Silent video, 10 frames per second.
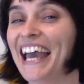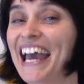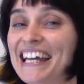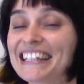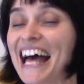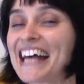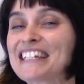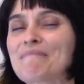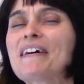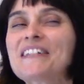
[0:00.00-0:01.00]
And
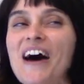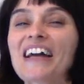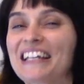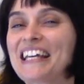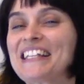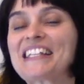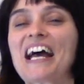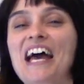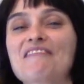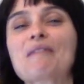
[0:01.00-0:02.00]
last but not least,
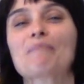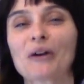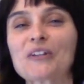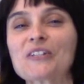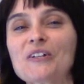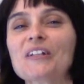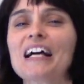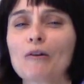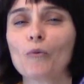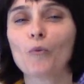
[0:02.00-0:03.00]
I have a
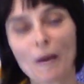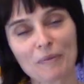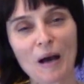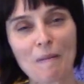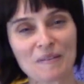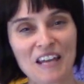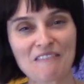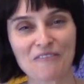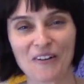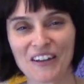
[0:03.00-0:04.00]
personal WIP
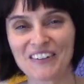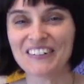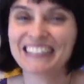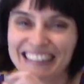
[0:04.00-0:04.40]
update for you.